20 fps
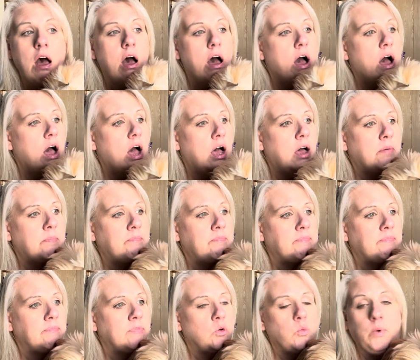
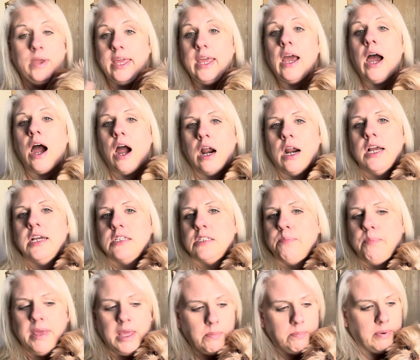Um, we are his
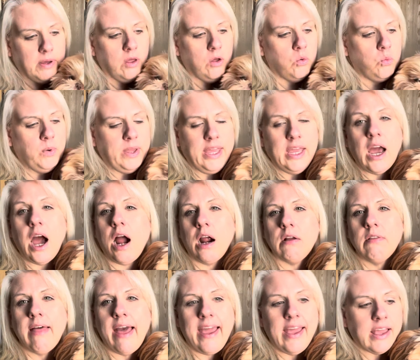people. We are
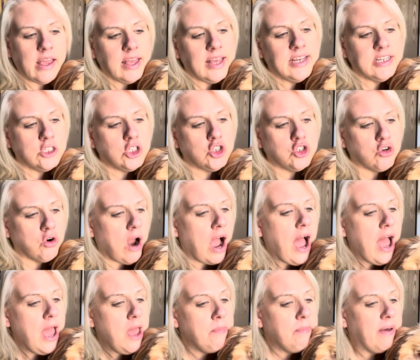like his
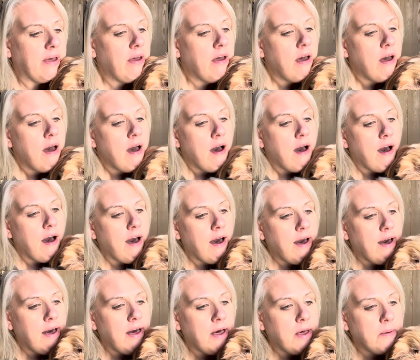tribe.
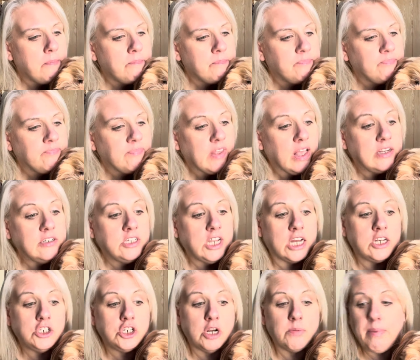Um,
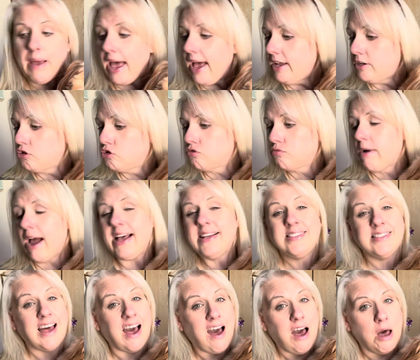does your pet
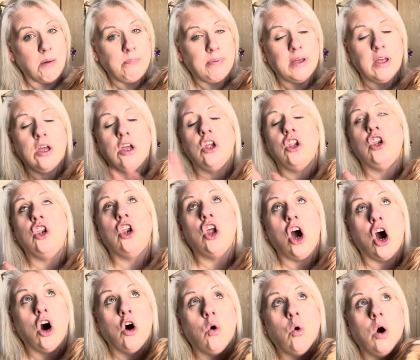dress up?
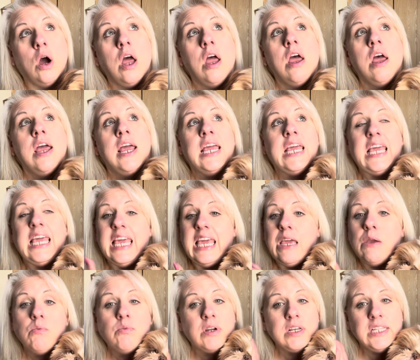No,
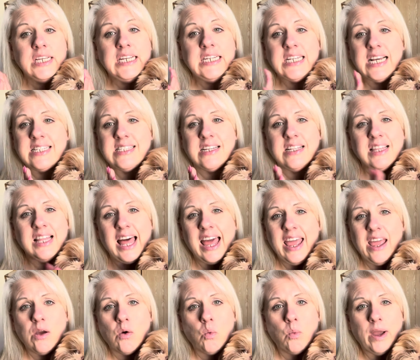he really doesn't
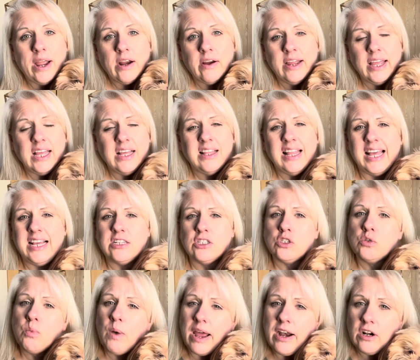like wearing like
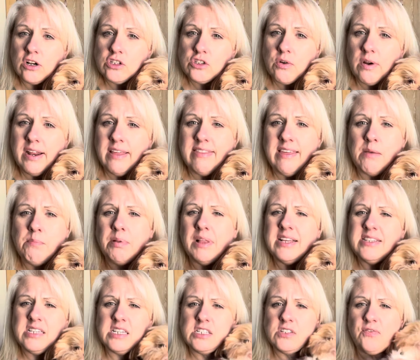sweaters or anything.
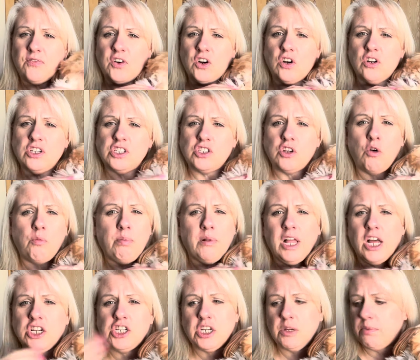Plus his fur is so
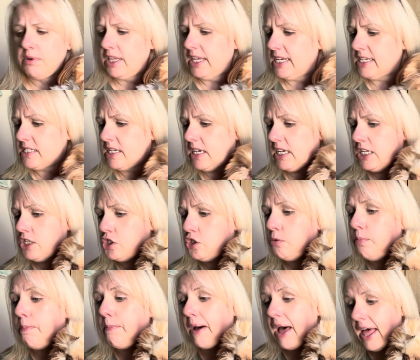plush. He really doesn't need to.
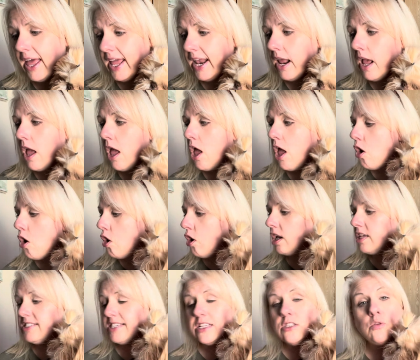But
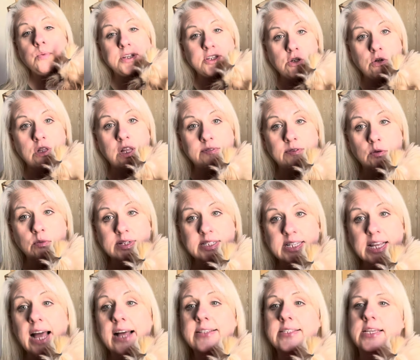since we do live in
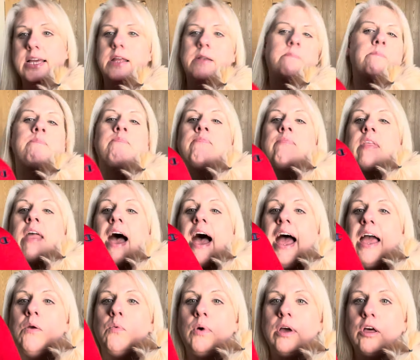Wisconsin,
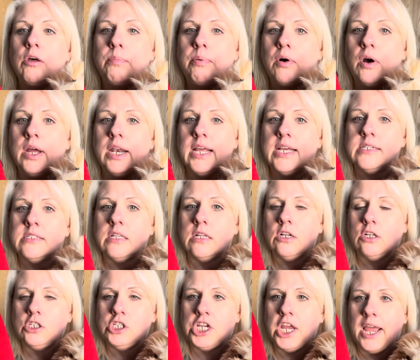I will put his
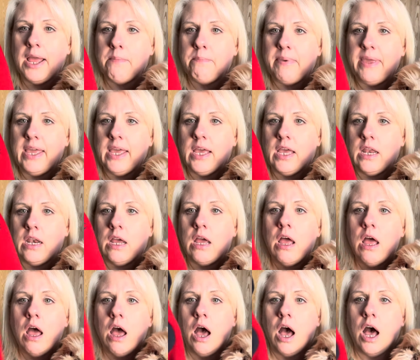little champion
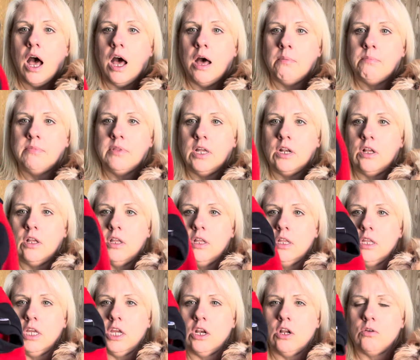um,
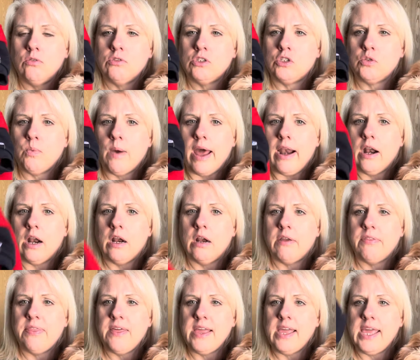little, you know, sweater
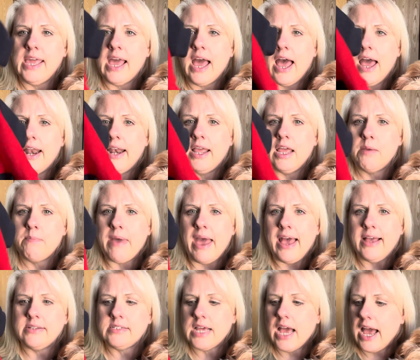thingy on him
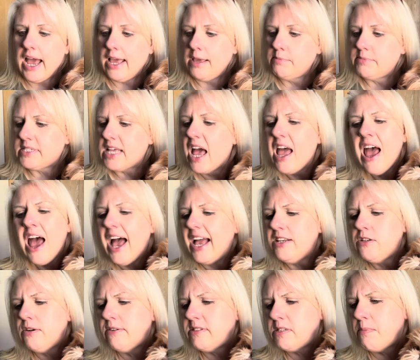at times. I
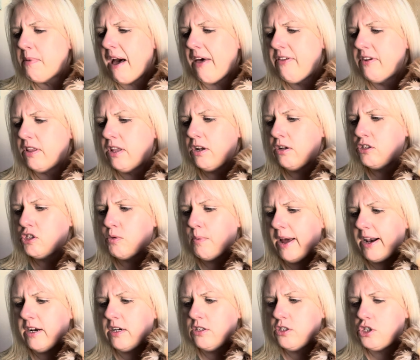do have some other little
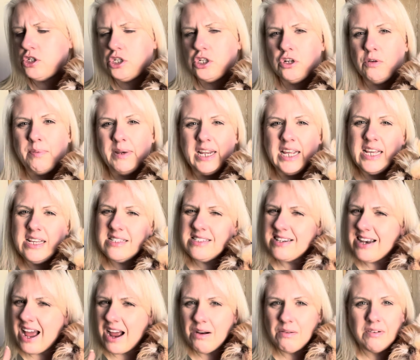sweaters too, but he's
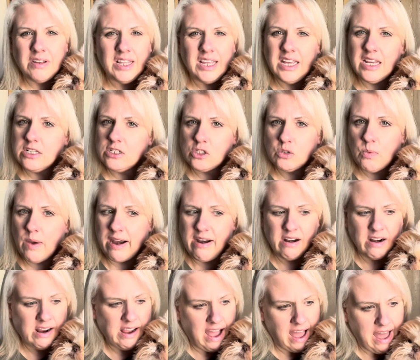not really a
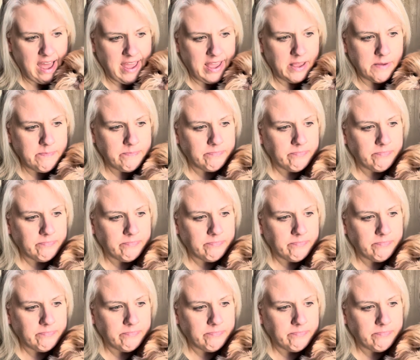sweater guy.